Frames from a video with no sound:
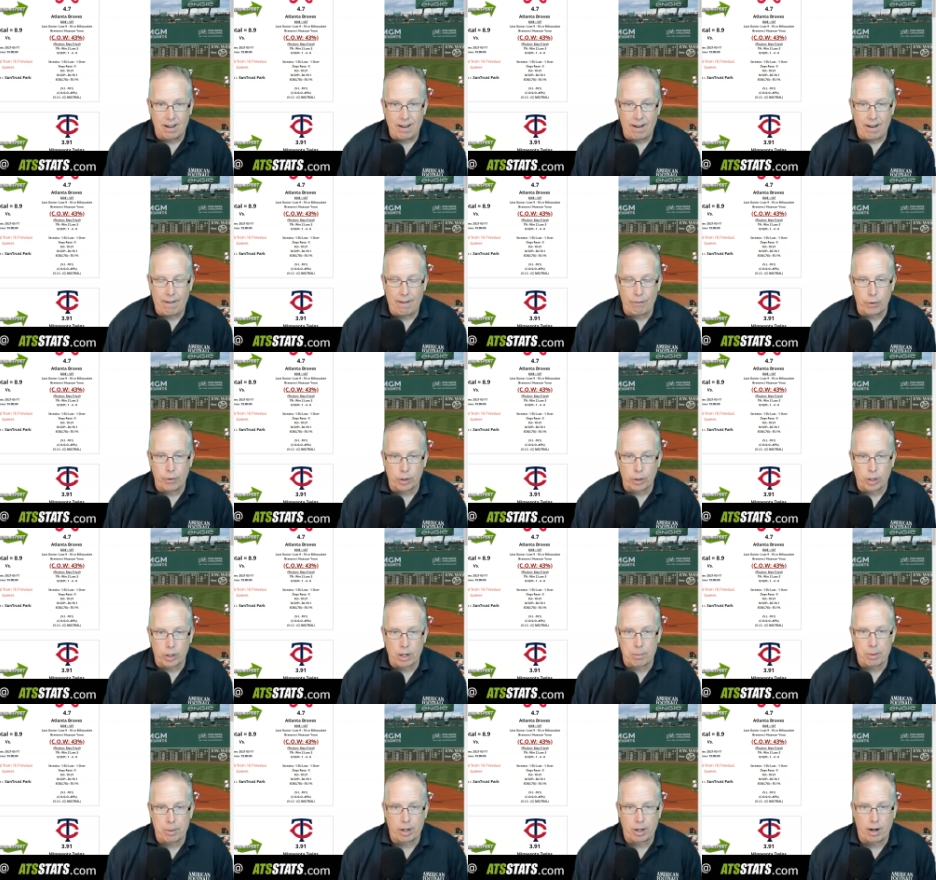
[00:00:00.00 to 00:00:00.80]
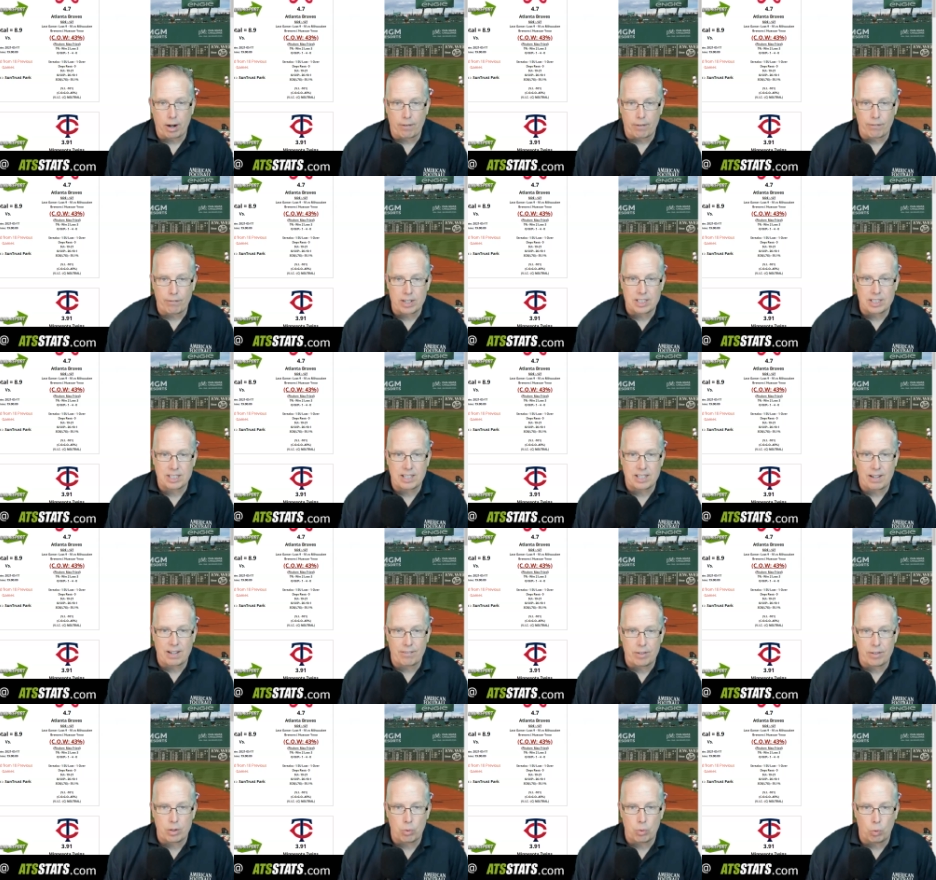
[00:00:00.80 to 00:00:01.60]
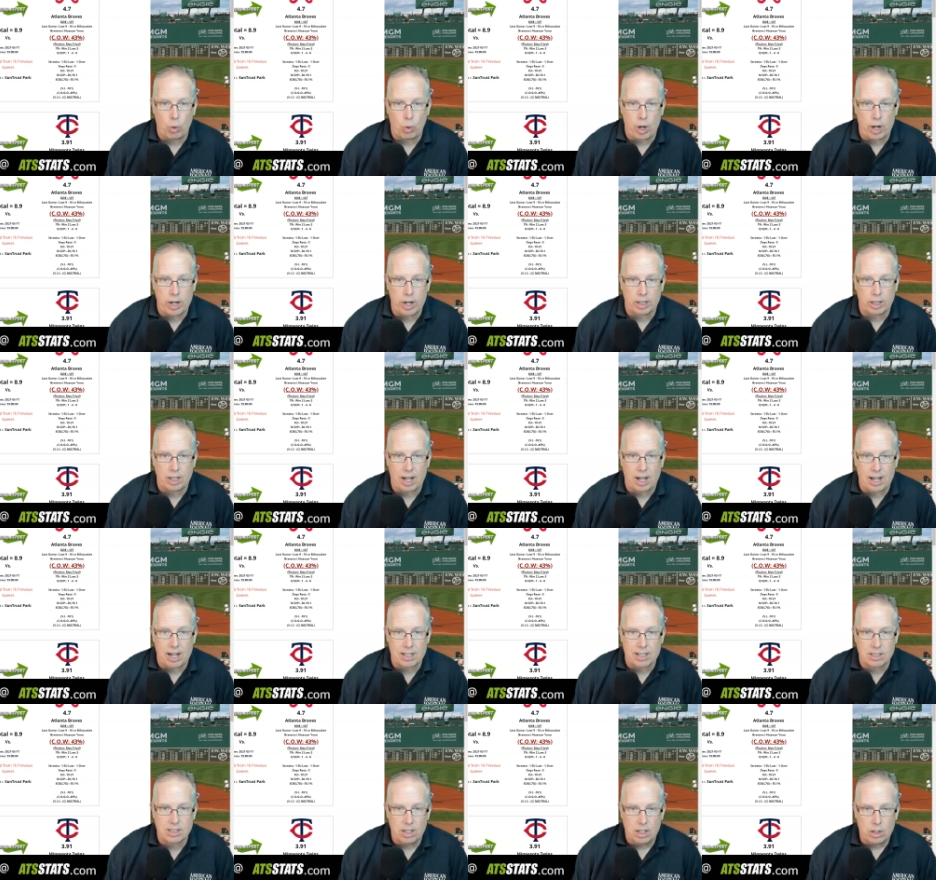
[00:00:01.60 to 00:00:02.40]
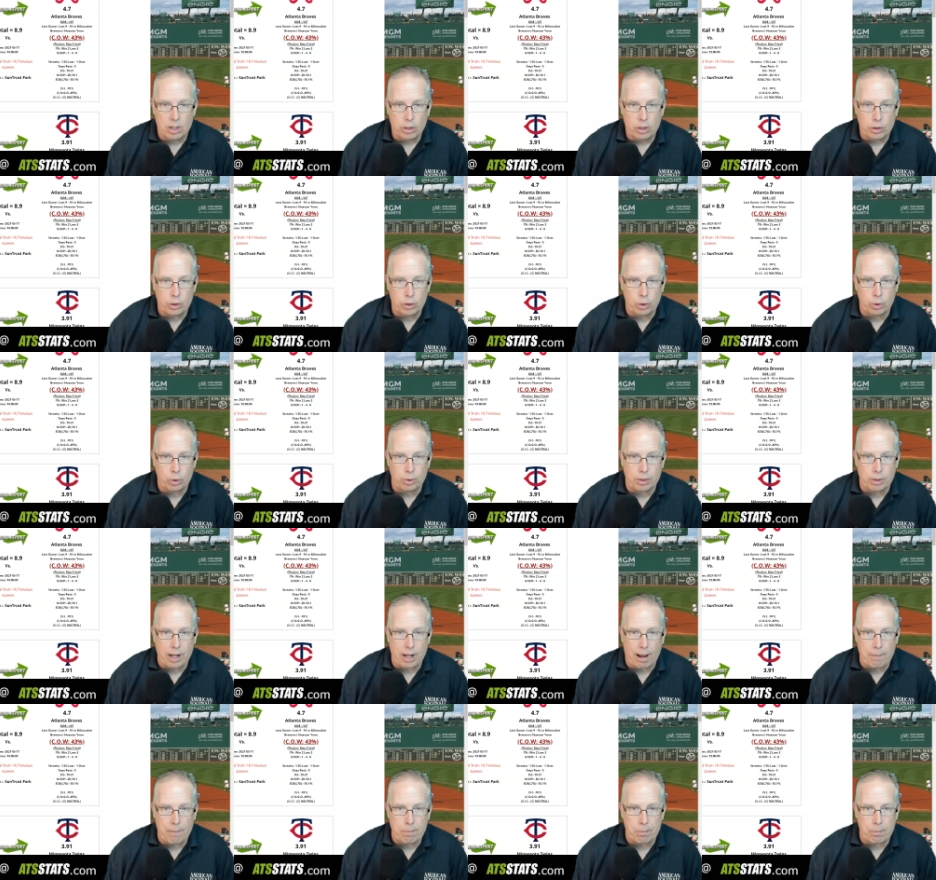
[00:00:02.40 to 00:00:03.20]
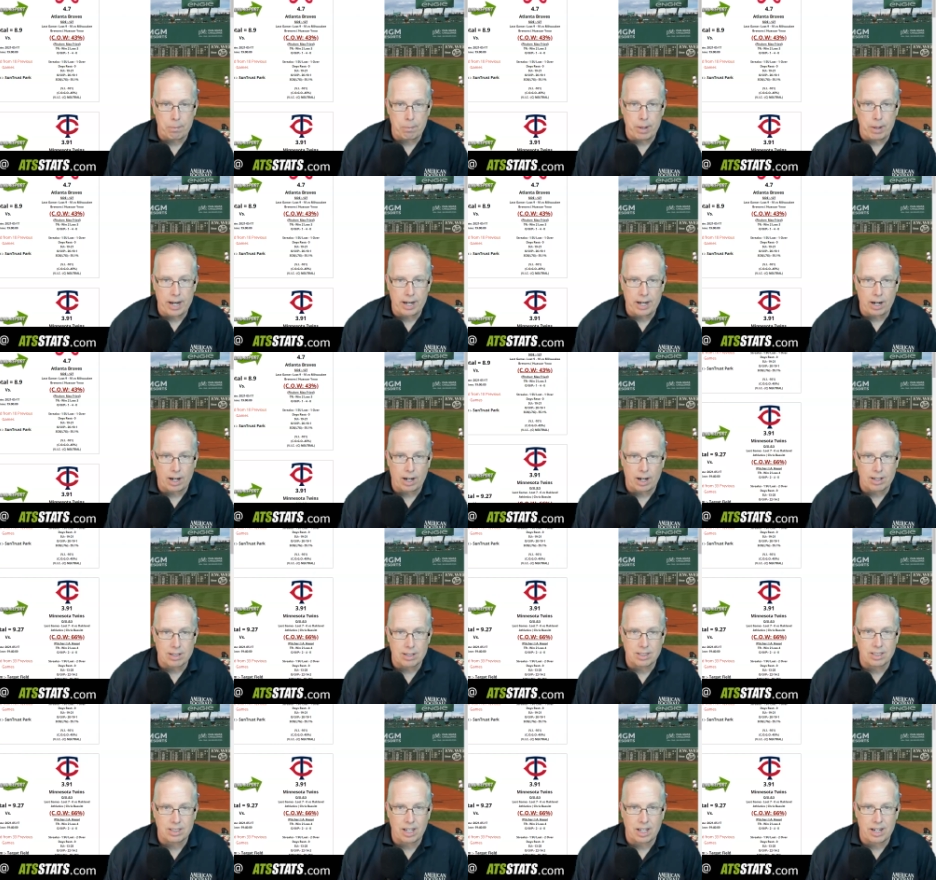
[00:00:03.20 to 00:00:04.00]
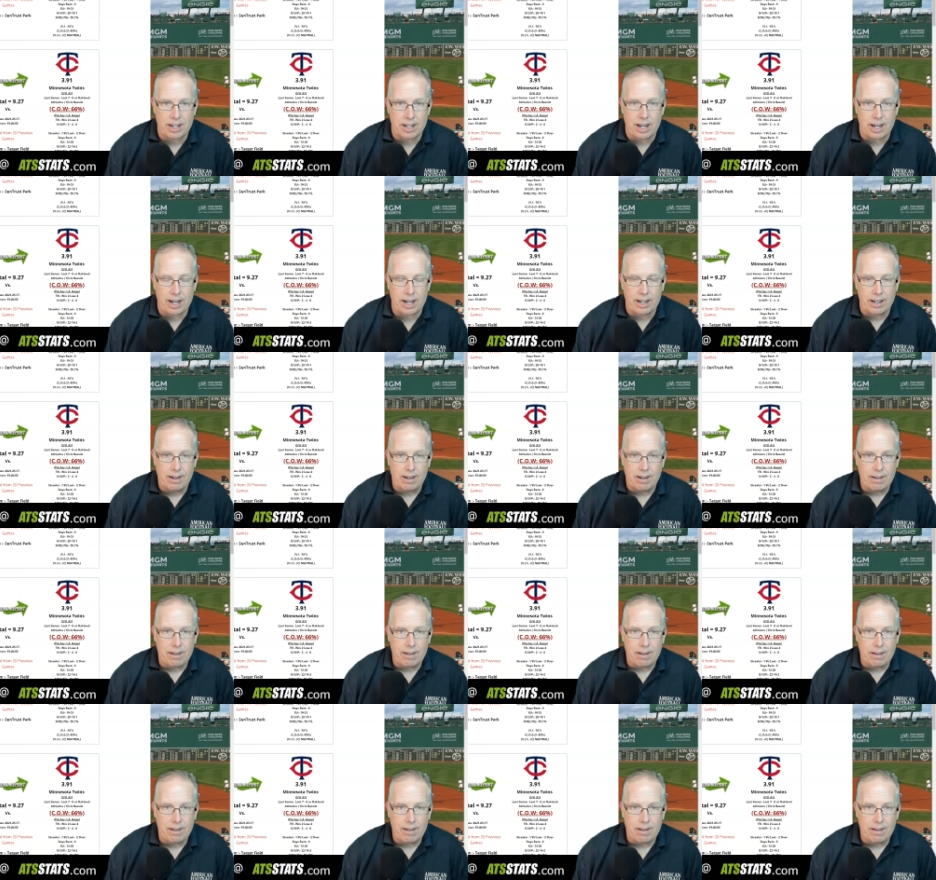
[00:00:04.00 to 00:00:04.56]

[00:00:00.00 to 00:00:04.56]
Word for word: and they're coming off a 7 1 loss to Tampa Bay on Sunday.